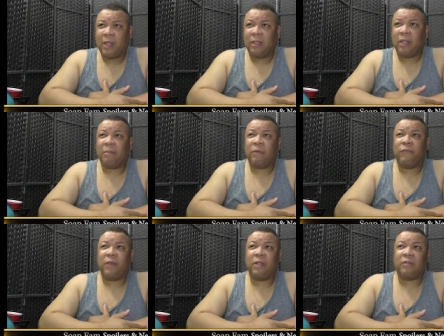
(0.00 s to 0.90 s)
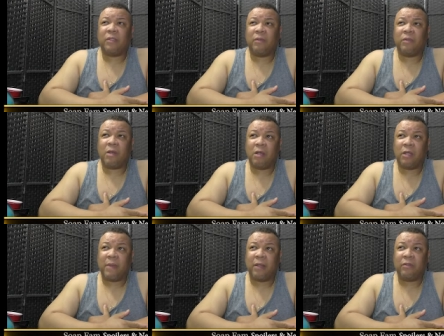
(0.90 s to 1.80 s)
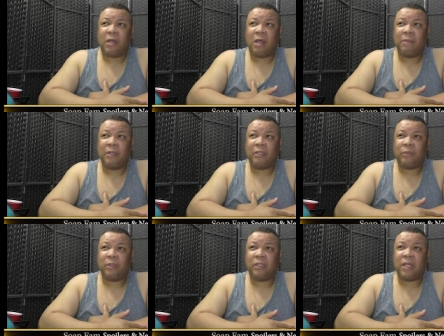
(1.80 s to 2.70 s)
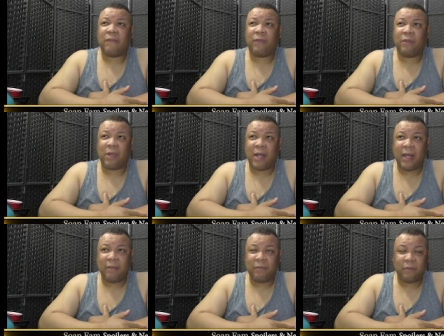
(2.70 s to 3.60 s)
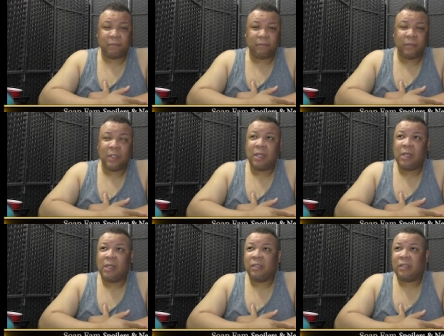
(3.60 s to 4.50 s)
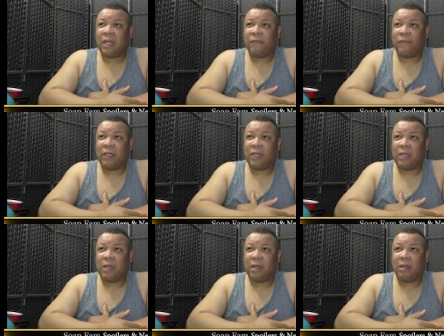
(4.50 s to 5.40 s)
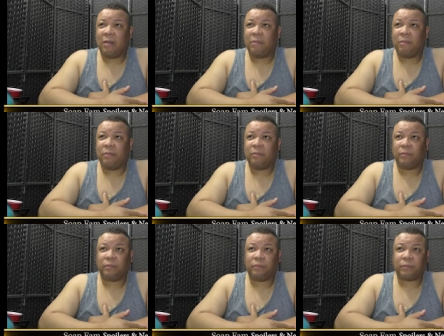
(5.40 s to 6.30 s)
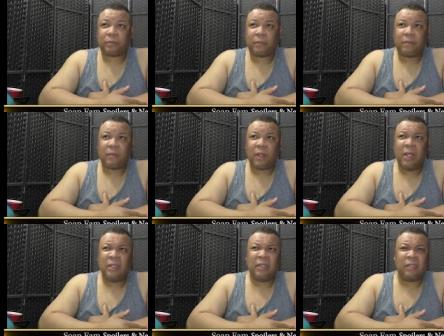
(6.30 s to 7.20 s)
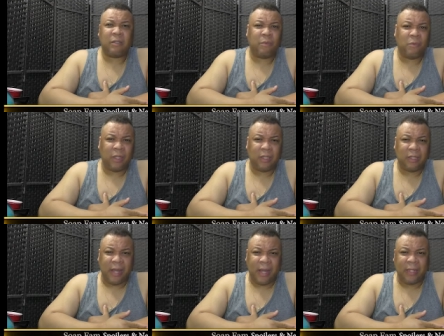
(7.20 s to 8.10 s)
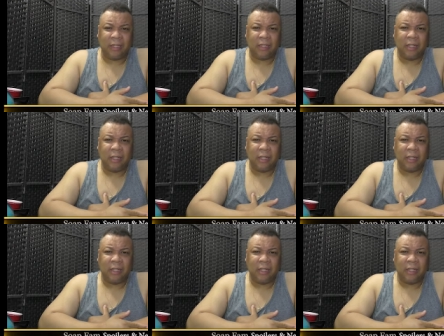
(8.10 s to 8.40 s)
Liam and Finn are still talking about Thomas when Steffy arrives. Steffy um, is disappointed that